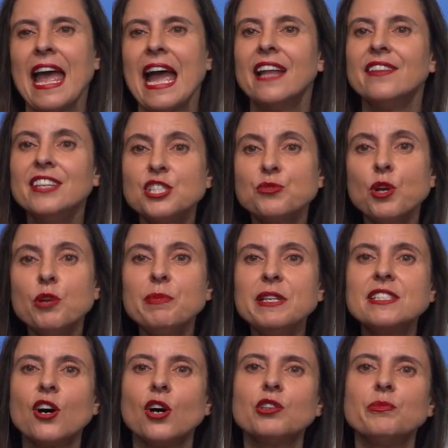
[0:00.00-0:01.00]
And this will be
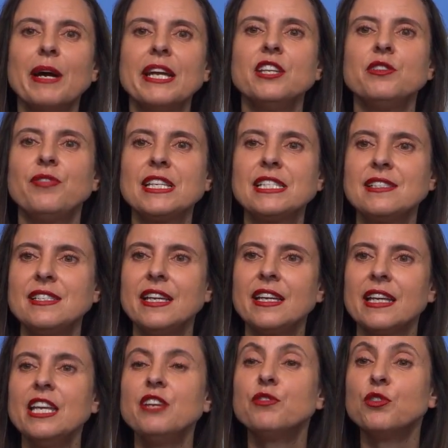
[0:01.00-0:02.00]
done by
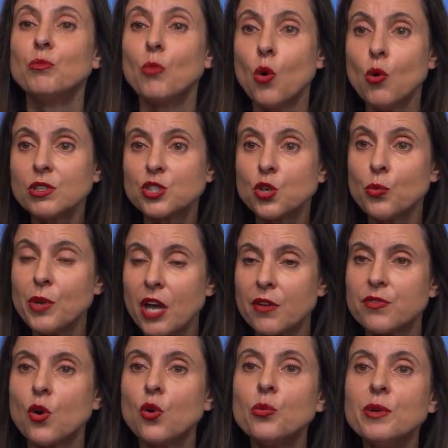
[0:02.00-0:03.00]
investing even more. So we
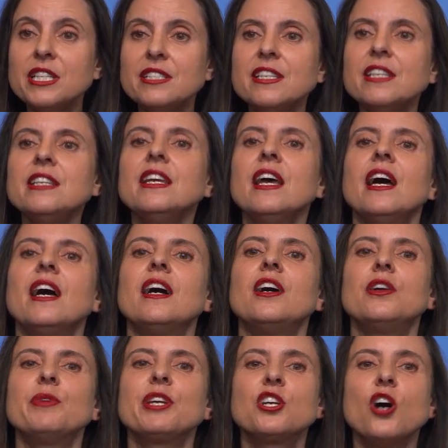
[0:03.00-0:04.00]
have already
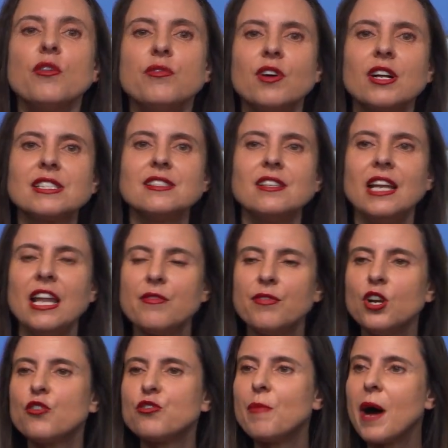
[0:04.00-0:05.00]
recovered the
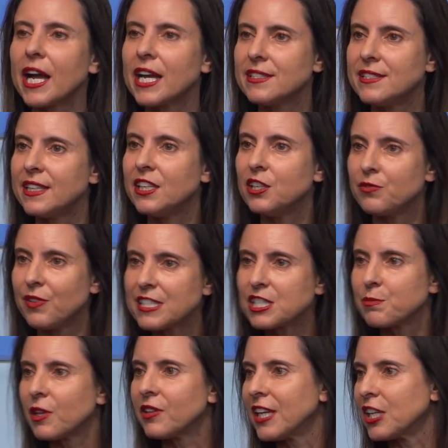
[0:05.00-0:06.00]
level of marketing
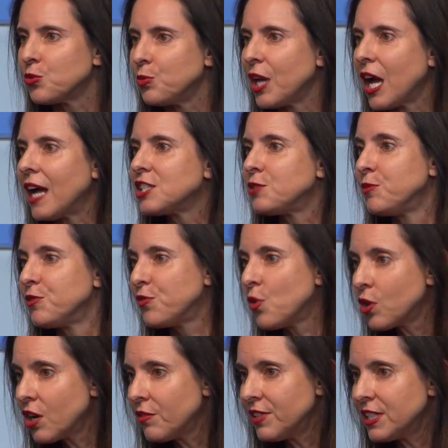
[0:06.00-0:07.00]
investment that we had
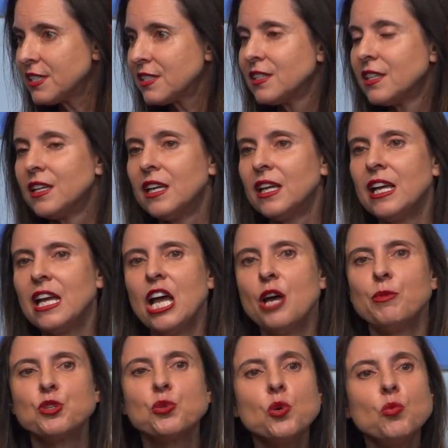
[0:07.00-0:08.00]
before COVID,
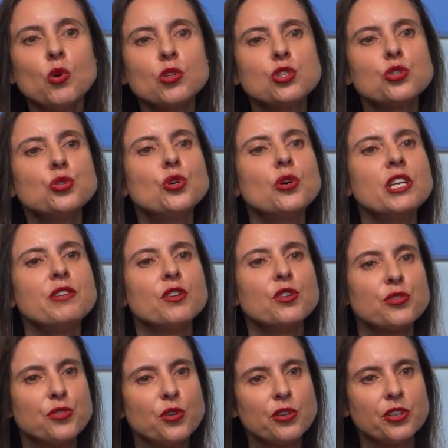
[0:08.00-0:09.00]
but we want to go even
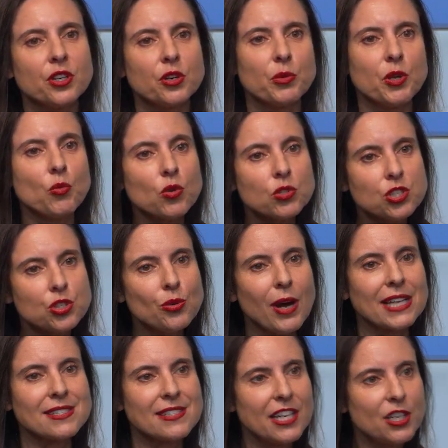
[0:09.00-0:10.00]
further. We want to
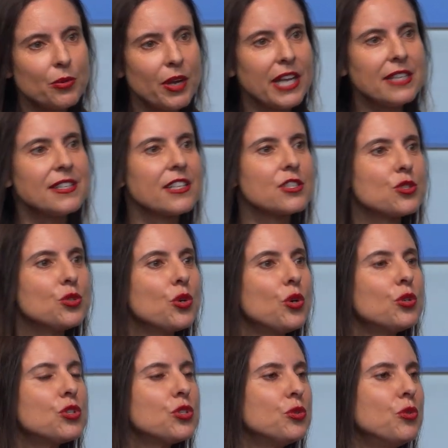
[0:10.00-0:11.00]
accelerate and to
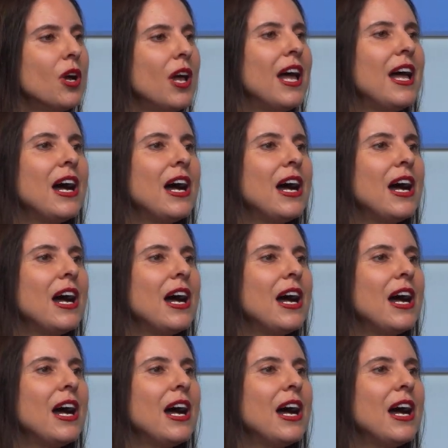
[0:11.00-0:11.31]
go to